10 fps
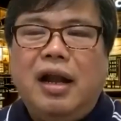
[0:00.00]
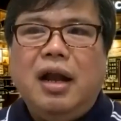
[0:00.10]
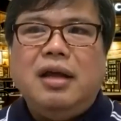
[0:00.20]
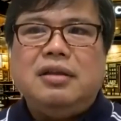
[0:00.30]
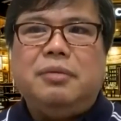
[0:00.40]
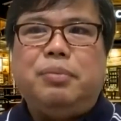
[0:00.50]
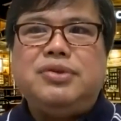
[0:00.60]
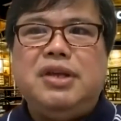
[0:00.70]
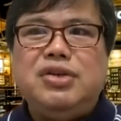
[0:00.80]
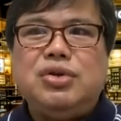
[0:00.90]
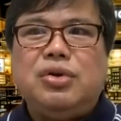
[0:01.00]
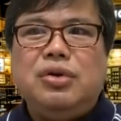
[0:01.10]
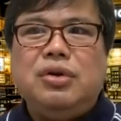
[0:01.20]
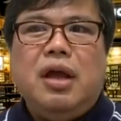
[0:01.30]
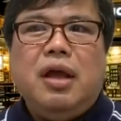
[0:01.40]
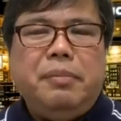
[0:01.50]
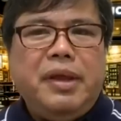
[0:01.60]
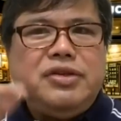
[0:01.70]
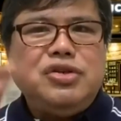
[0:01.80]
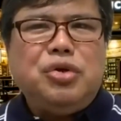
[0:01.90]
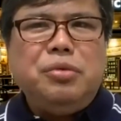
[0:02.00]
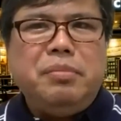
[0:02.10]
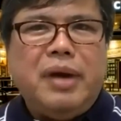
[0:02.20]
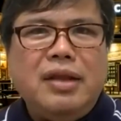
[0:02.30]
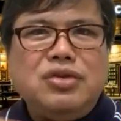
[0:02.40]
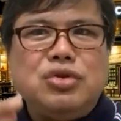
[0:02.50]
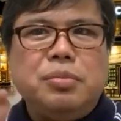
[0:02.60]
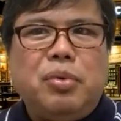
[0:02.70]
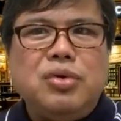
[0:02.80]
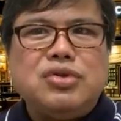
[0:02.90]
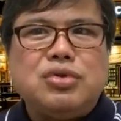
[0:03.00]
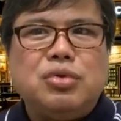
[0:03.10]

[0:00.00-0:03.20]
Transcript: the position. Means your mind's supposed to